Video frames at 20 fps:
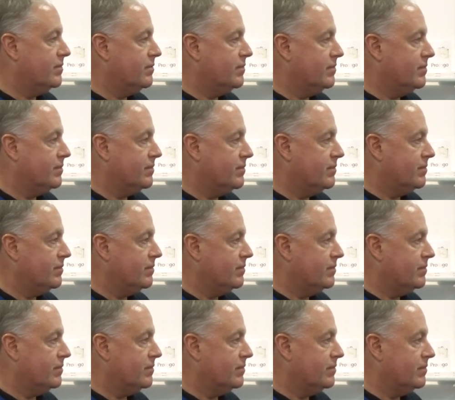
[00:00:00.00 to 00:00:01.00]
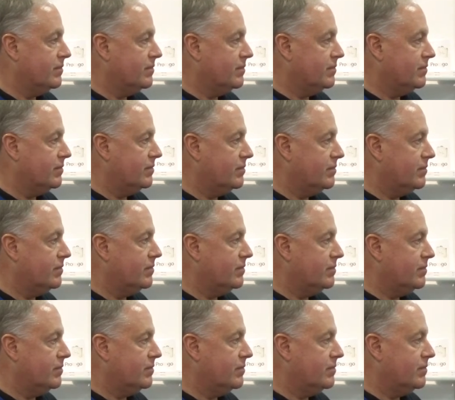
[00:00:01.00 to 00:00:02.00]

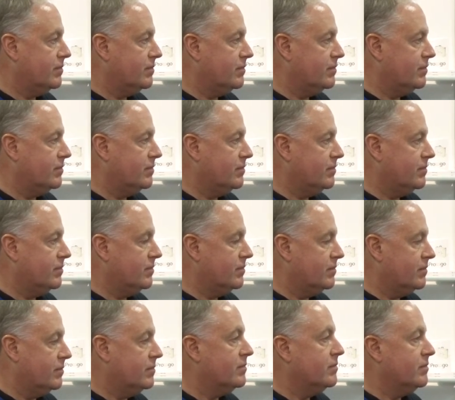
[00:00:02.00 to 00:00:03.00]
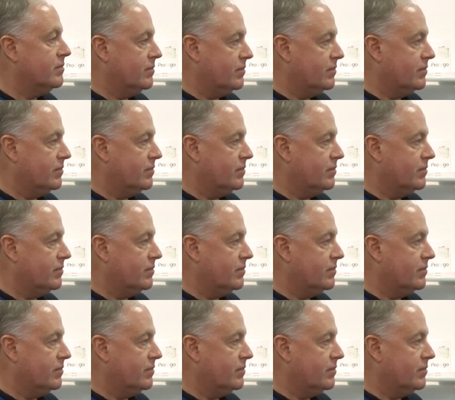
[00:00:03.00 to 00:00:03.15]
This person isn't speaking.